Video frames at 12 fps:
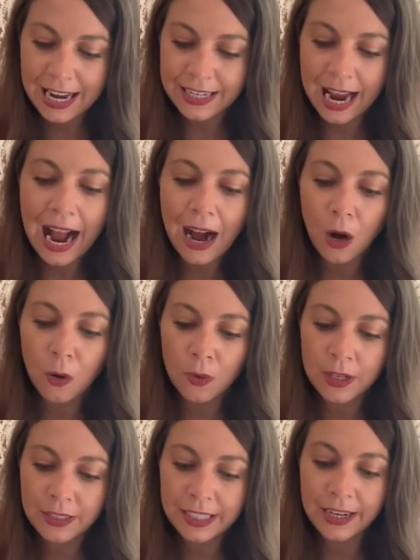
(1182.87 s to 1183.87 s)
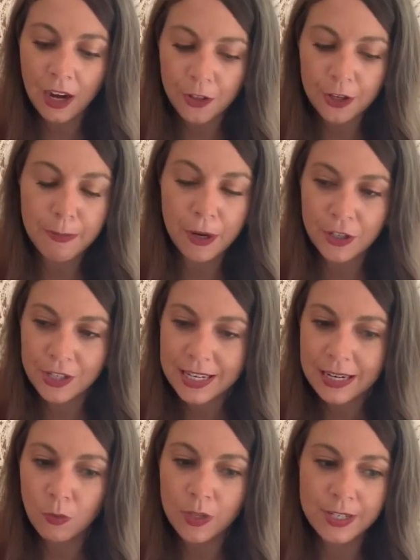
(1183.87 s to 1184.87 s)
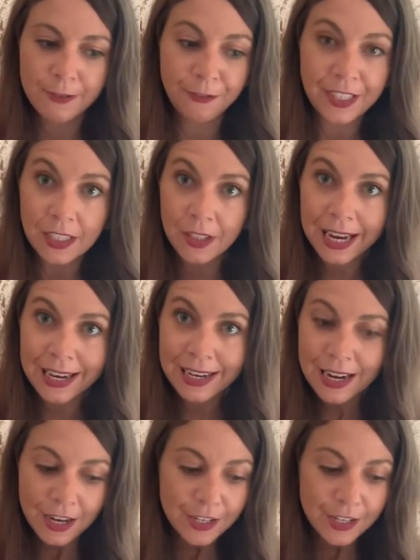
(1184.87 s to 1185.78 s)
how the other person was feeling.